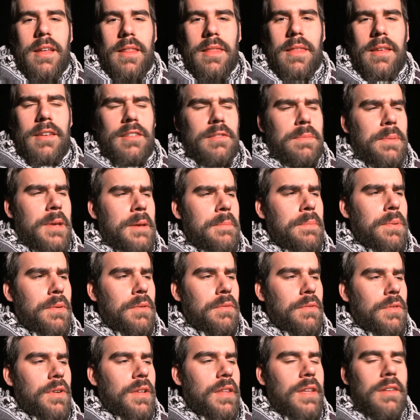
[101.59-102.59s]
These
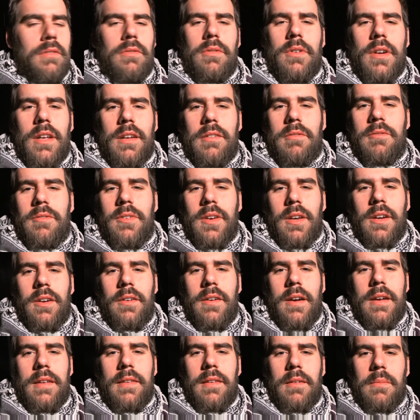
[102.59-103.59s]
people really
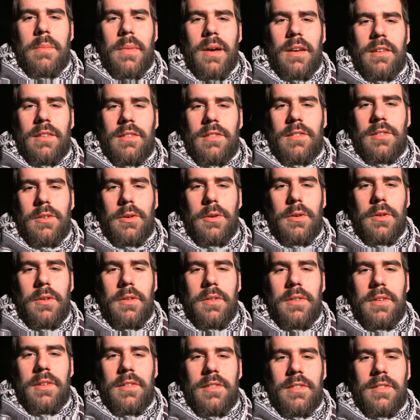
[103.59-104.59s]
reinvigorated my
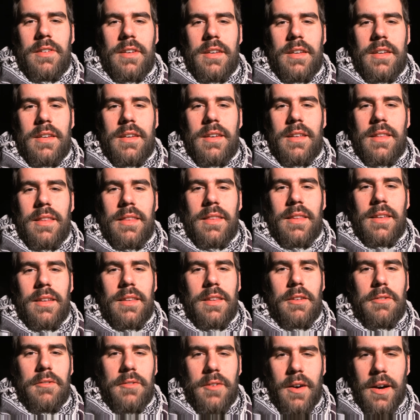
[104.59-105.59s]
soul to see the
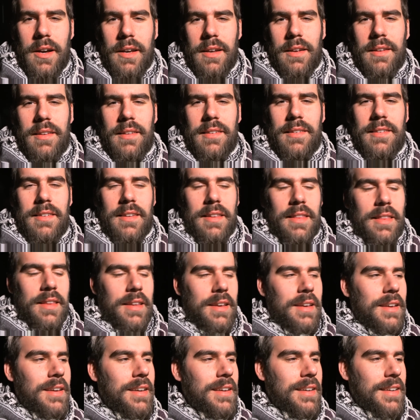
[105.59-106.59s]
defiance and
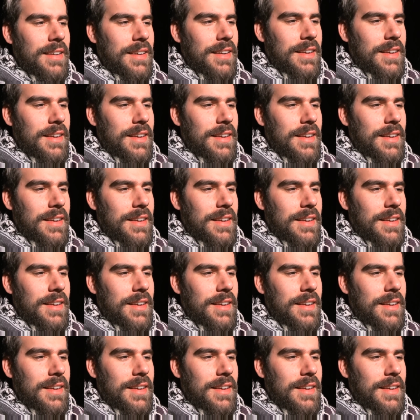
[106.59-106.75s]
the